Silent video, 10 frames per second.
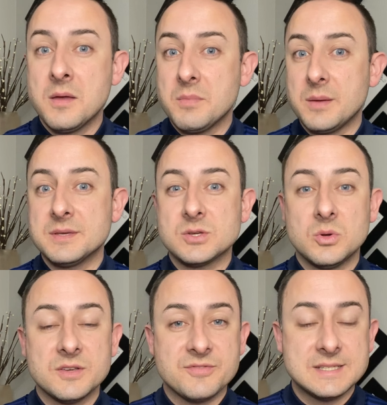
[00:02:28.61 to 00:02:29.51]
Maybe it's a
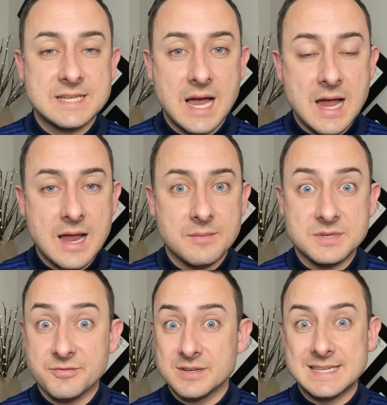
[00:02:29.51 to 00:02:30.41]
whole different time,
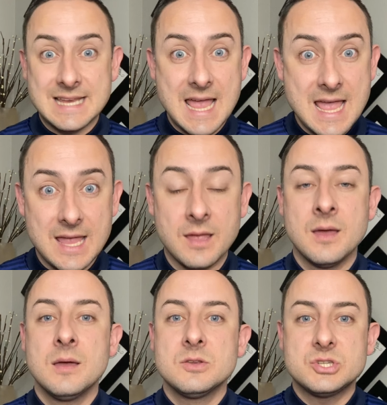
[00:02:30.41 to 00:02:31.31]
different day.
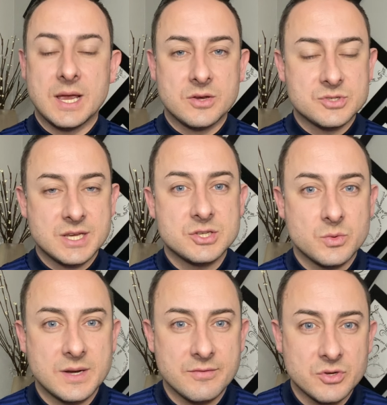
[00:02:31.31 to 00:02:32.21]
Check your schedule
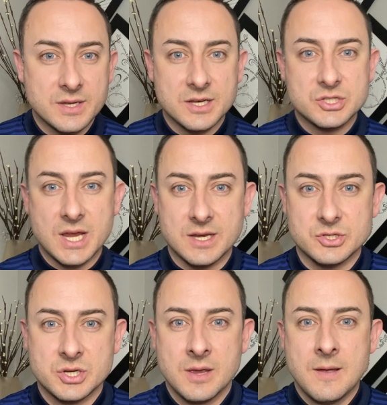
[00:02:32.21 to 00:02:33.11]
whenever you get a
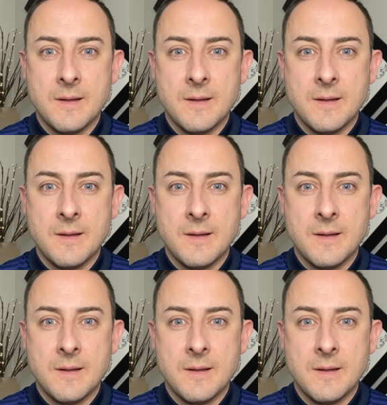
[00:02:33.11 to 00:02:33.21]
change.